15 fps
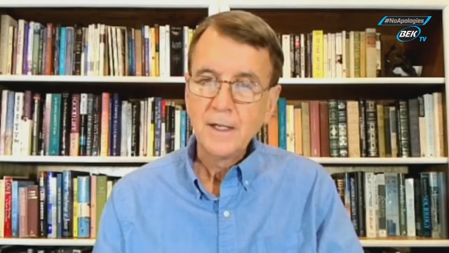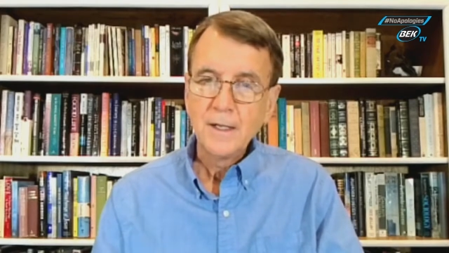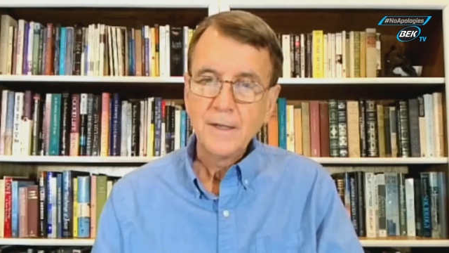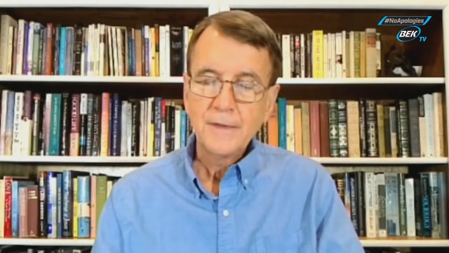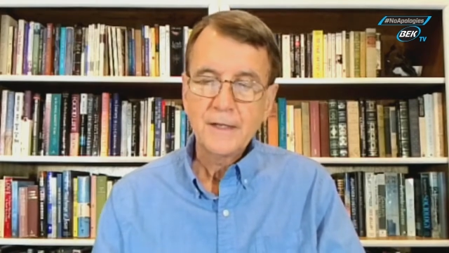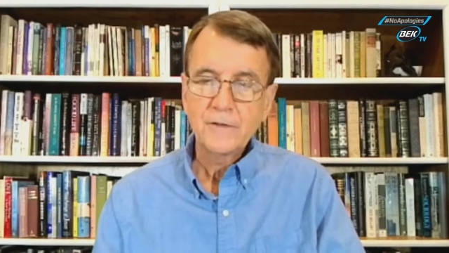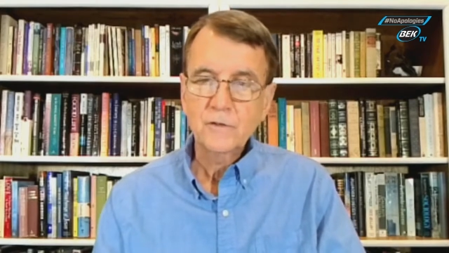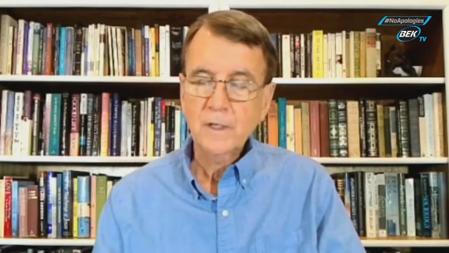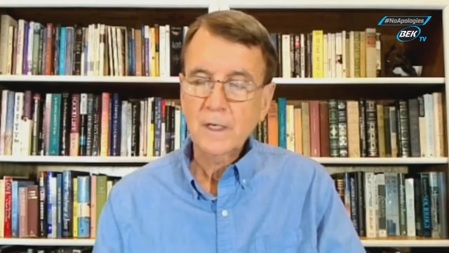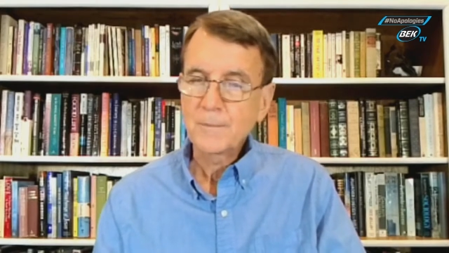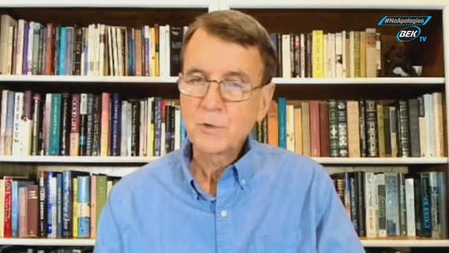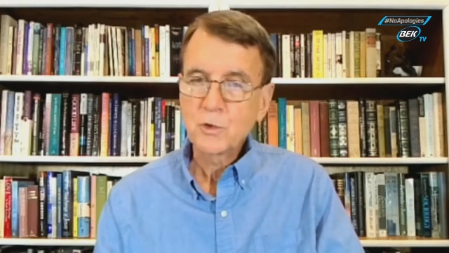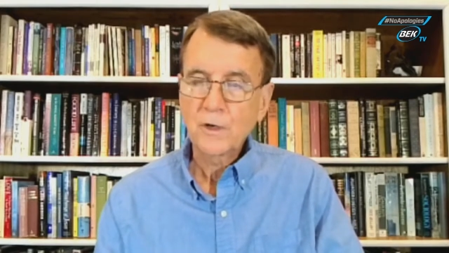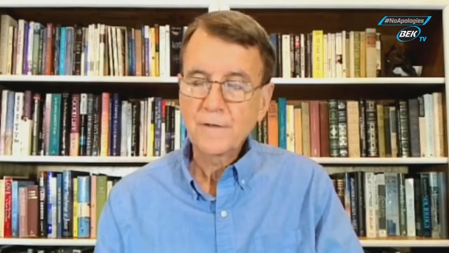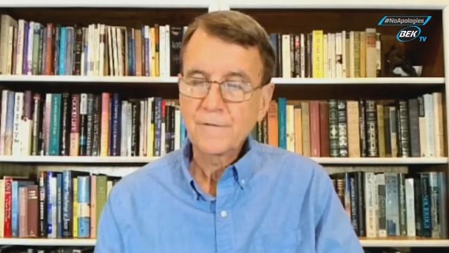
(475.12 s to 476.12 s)
they set up
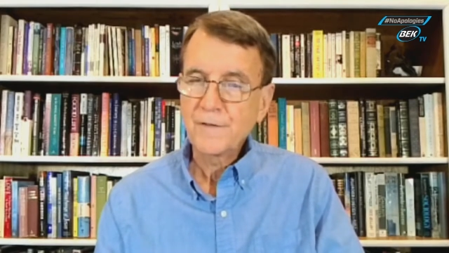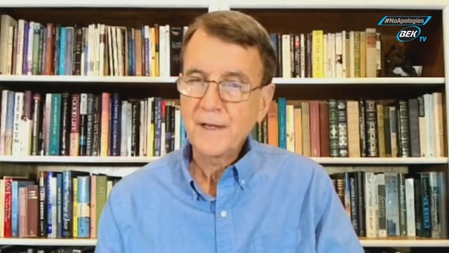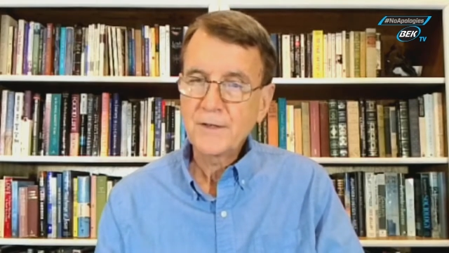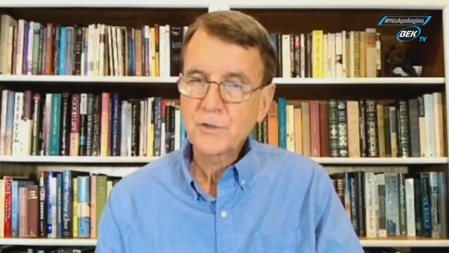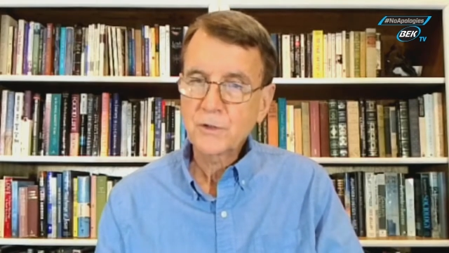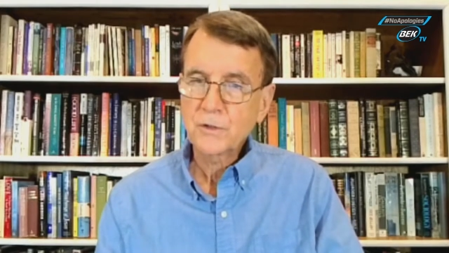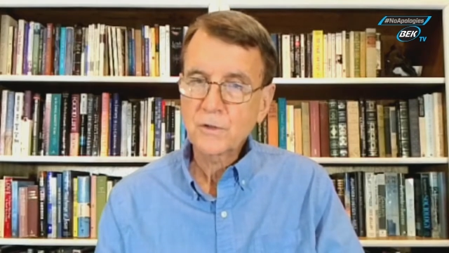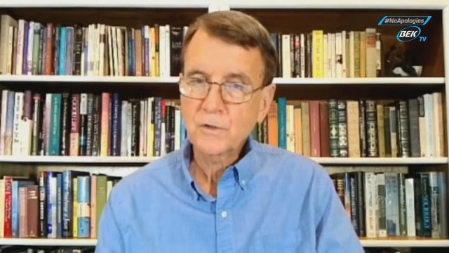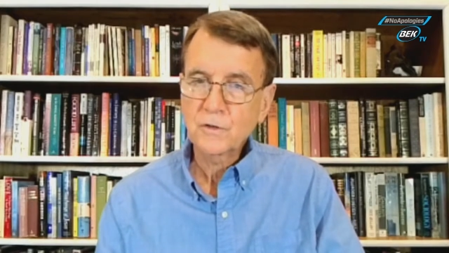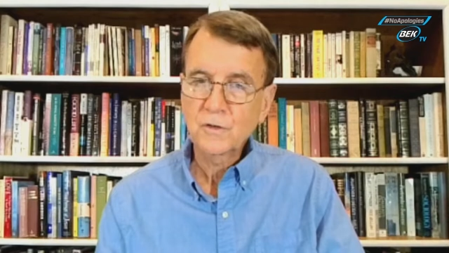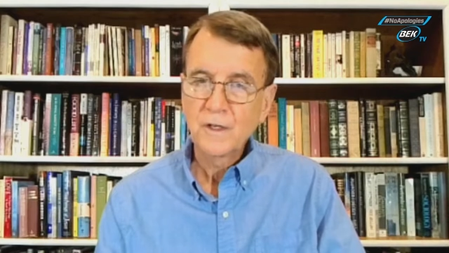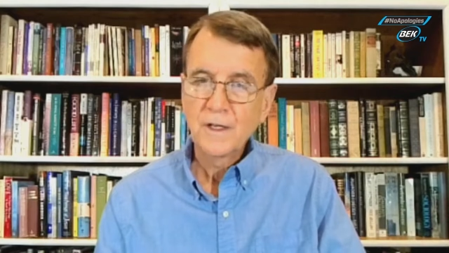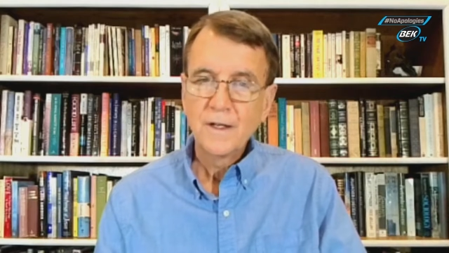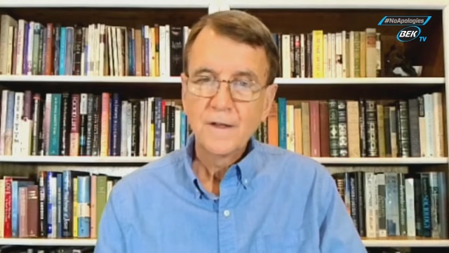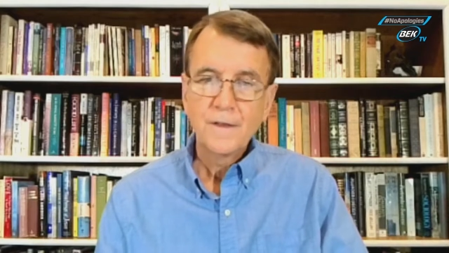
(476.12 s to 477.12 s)
joint ventures.
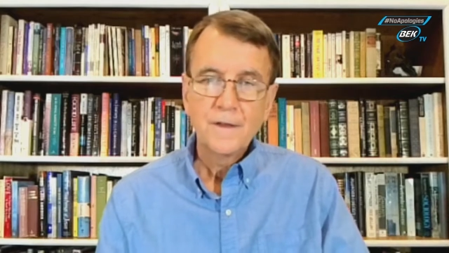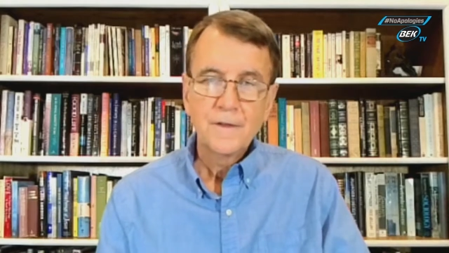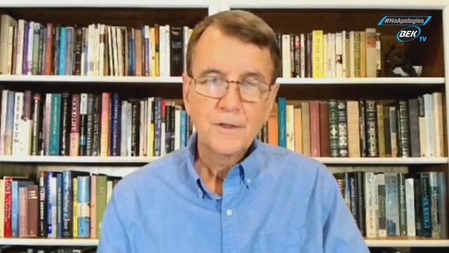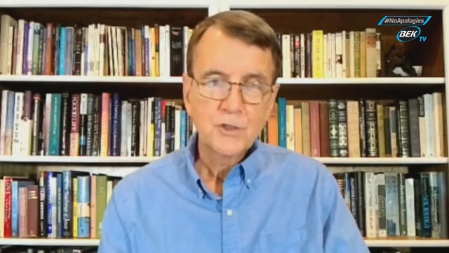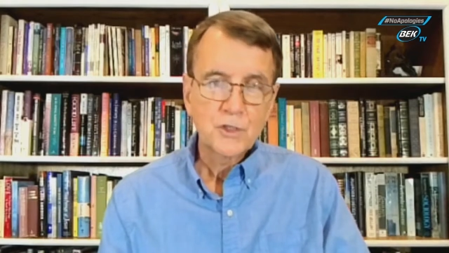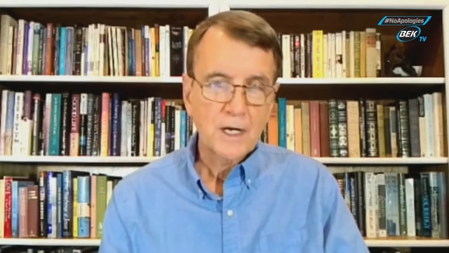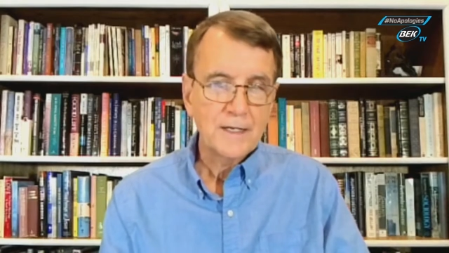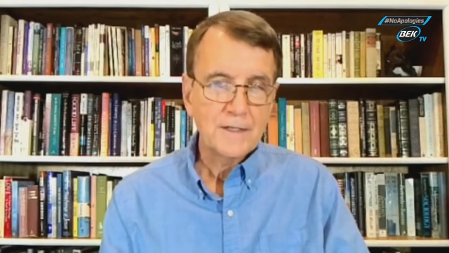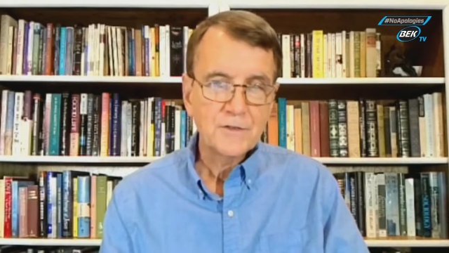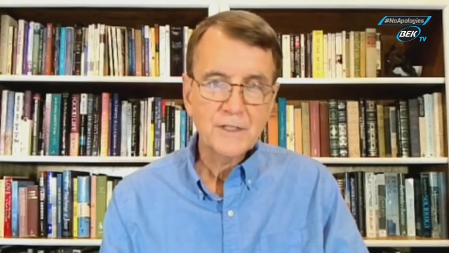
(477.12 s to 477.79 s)
The Chinese